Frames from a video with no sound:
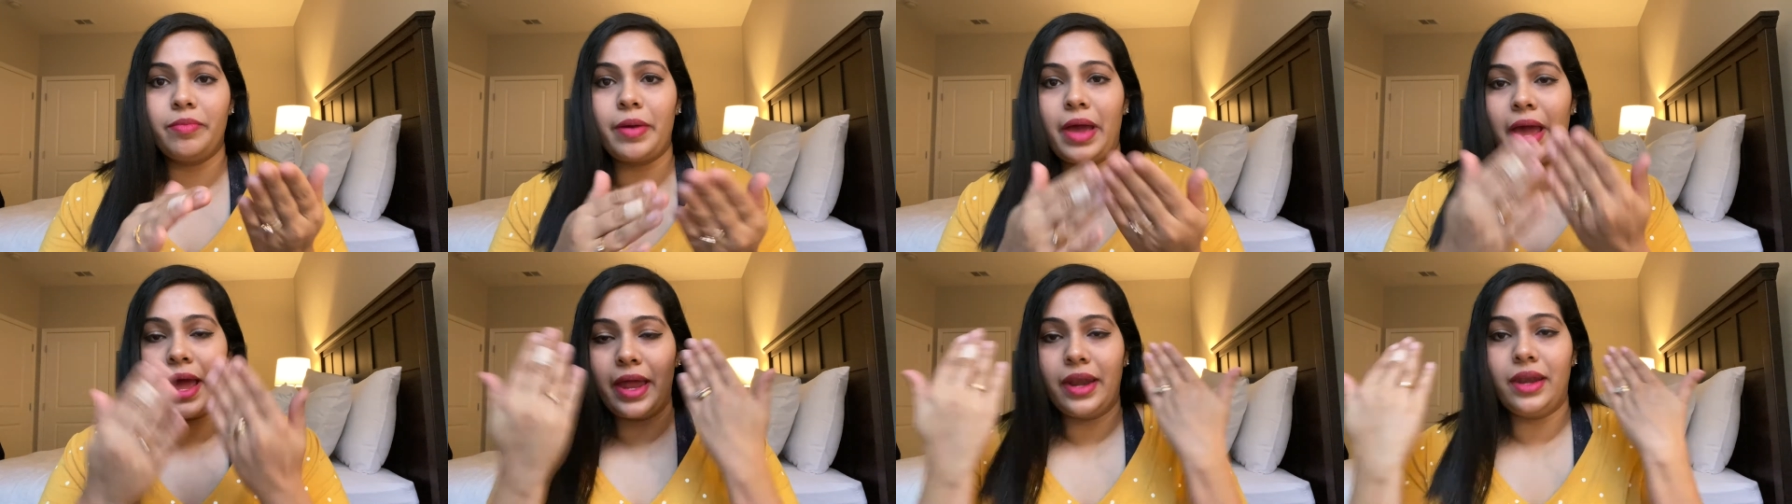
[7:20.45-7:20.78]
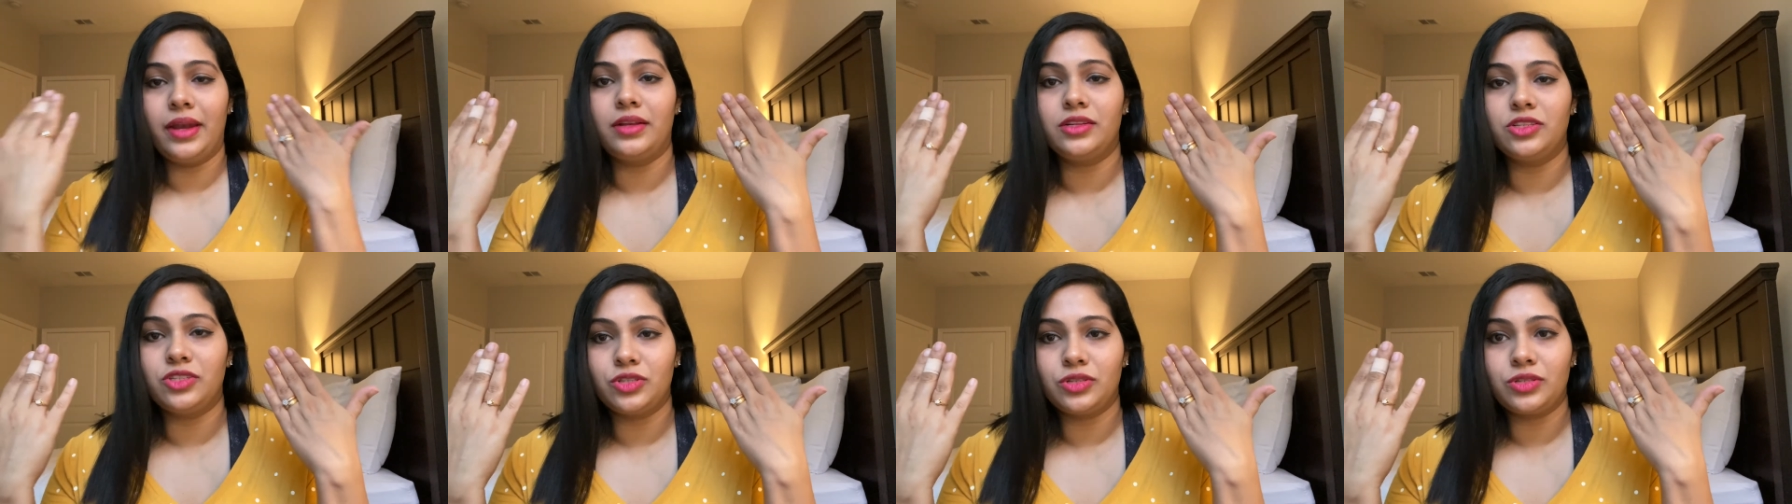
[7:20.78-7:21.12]
pad
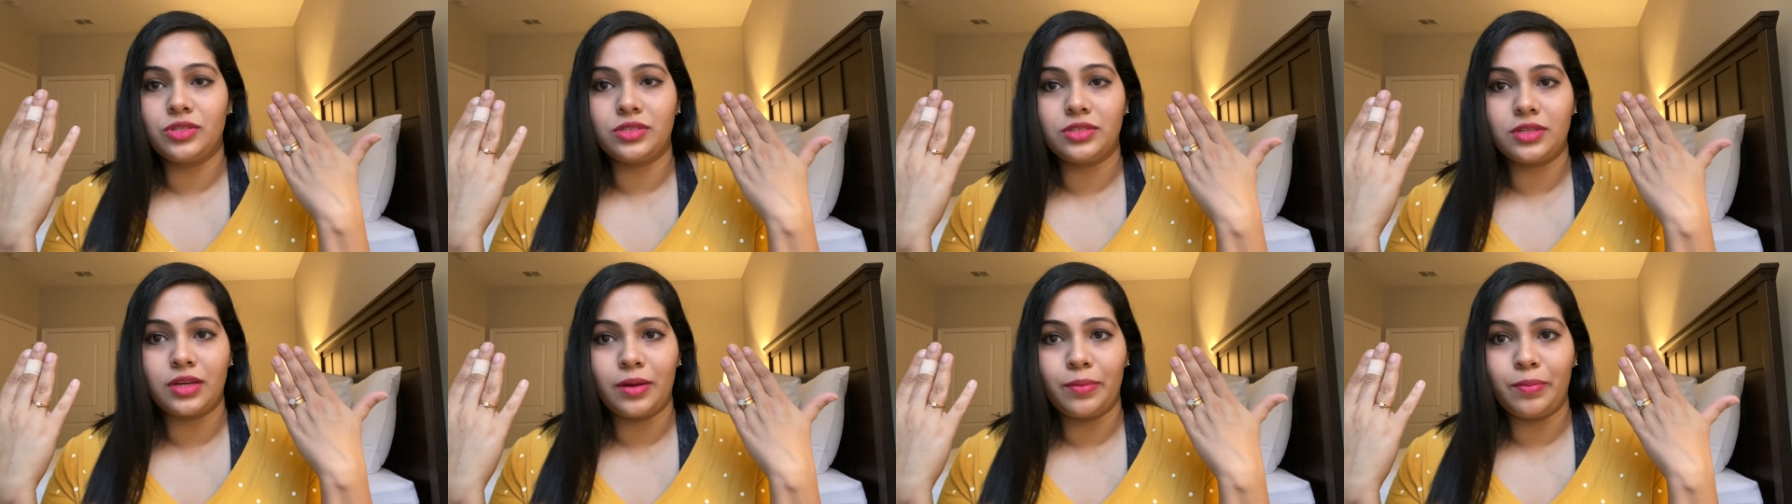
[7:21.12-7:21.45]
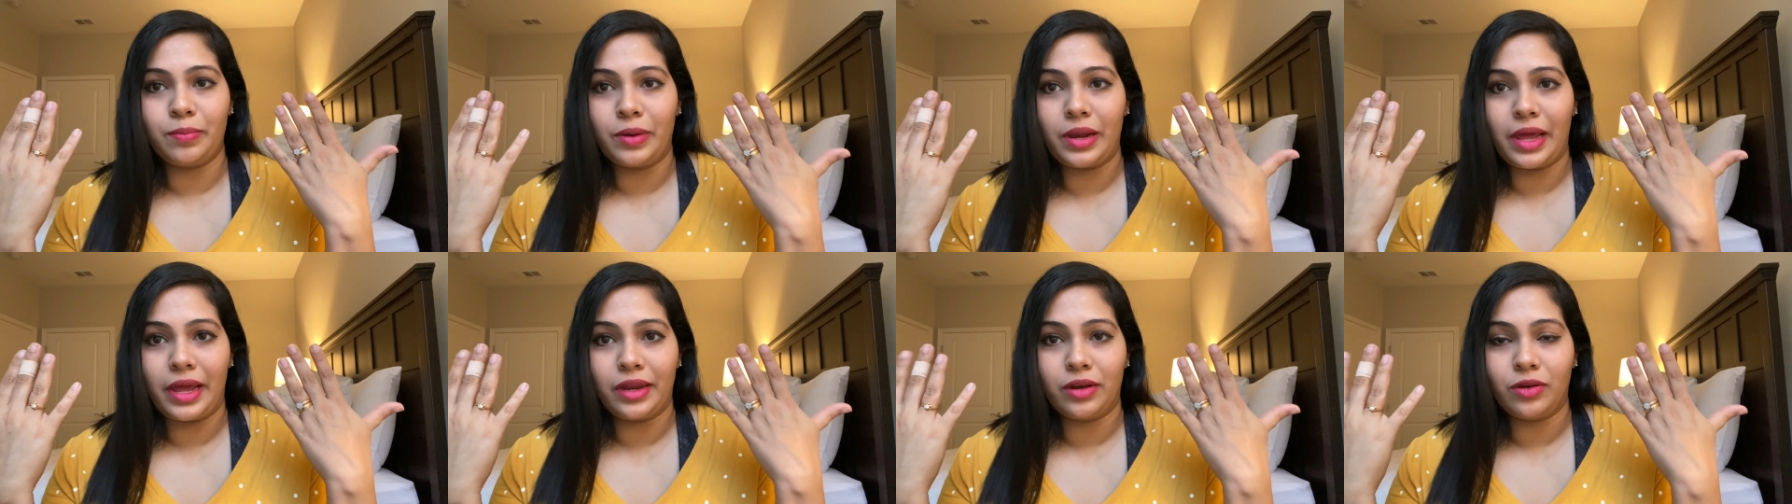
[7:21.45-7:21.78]
and just
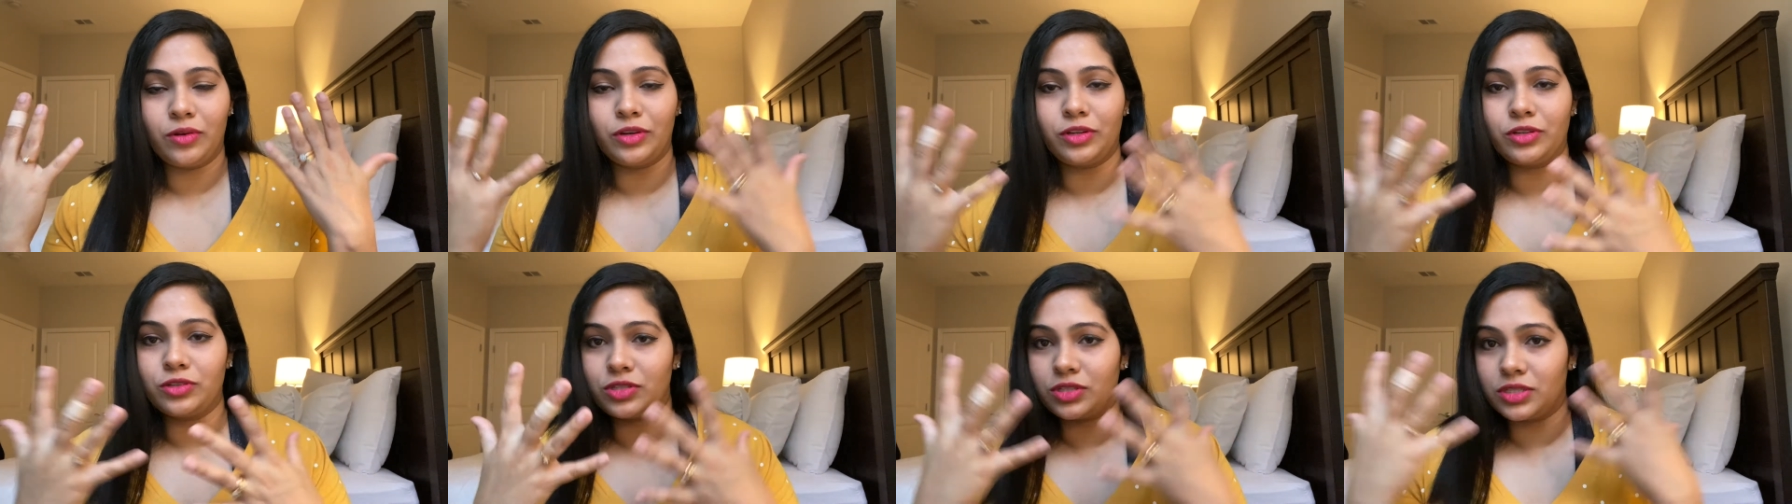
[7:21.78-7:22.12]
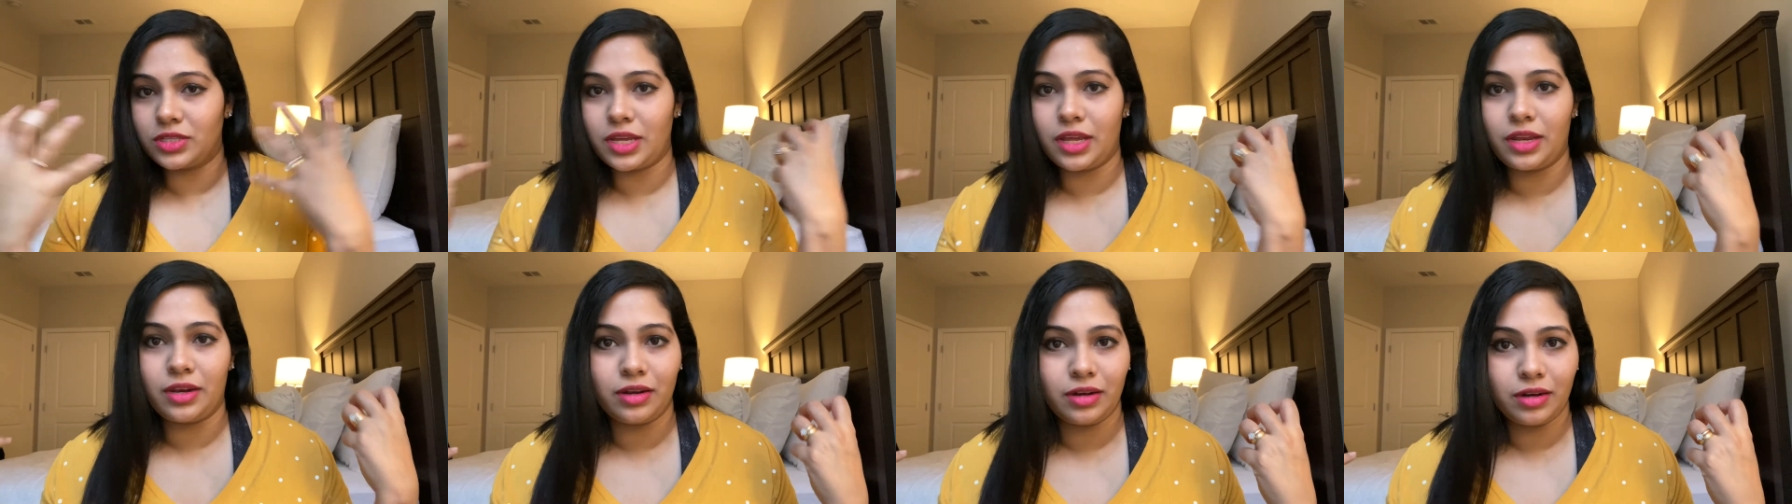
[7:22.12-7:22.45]
apply it on your
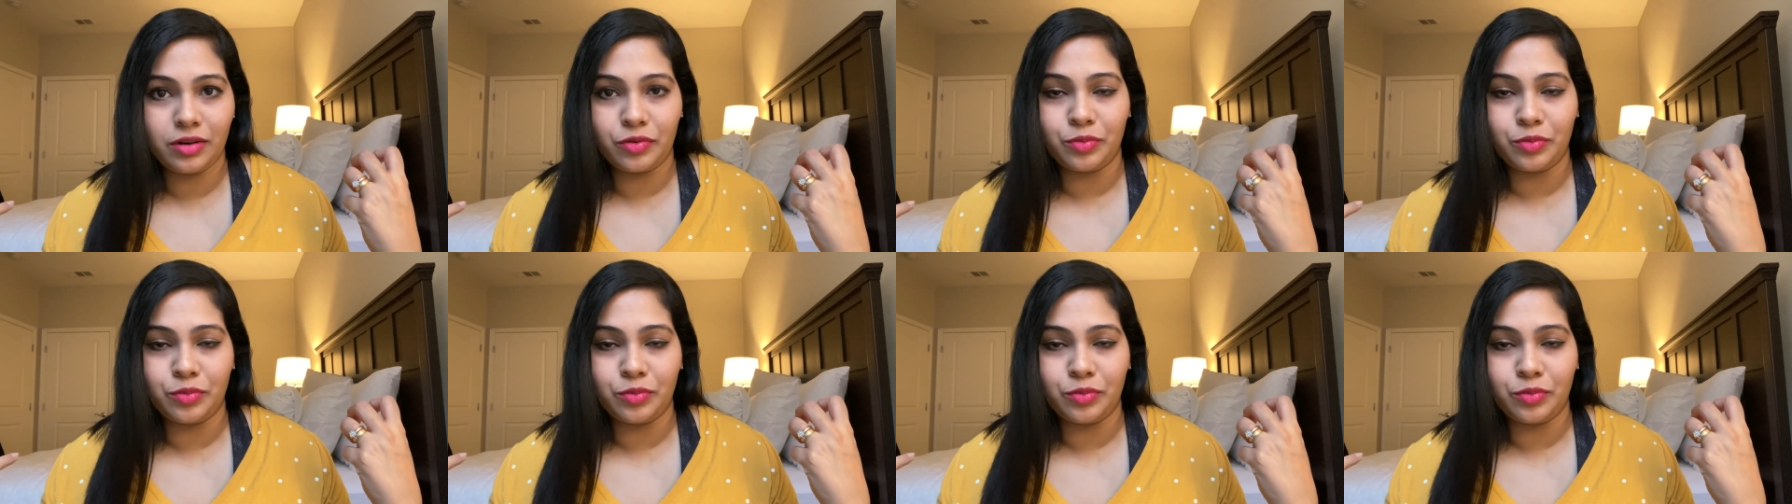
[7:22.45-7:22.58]
skin,